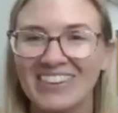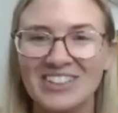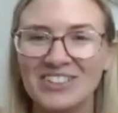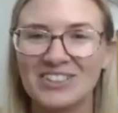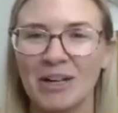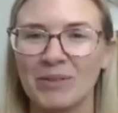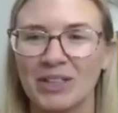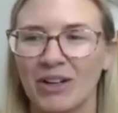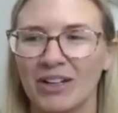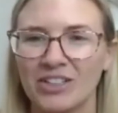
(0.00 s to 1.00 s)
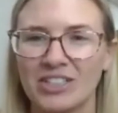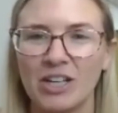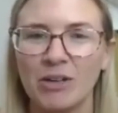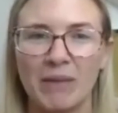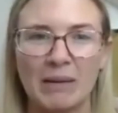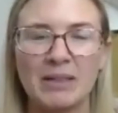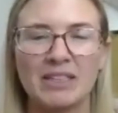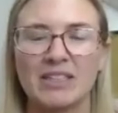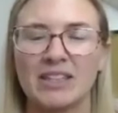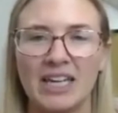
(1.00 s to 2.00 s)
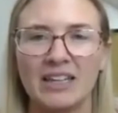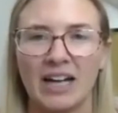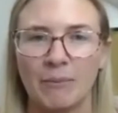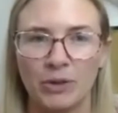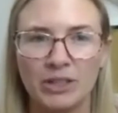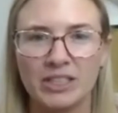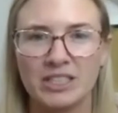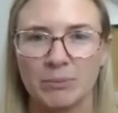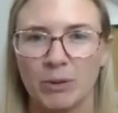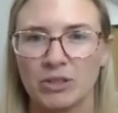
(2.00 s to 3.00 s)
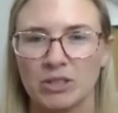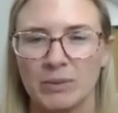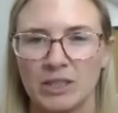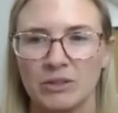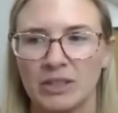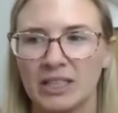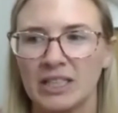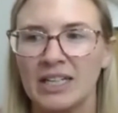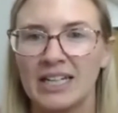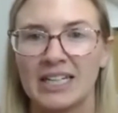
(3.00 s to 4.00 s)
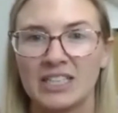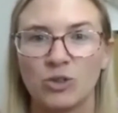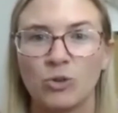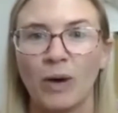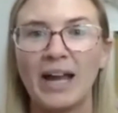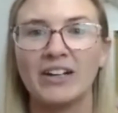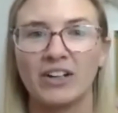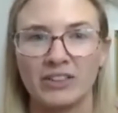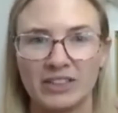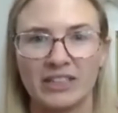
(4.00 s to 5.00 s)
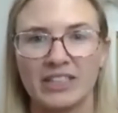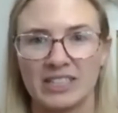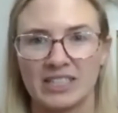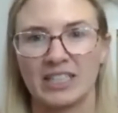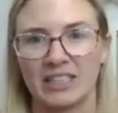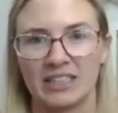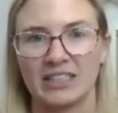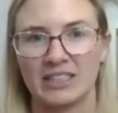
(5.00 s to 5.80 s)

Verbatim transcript: this or something greater still. Maybe the thing that I'm really supposed to be doing is greater than this thing that's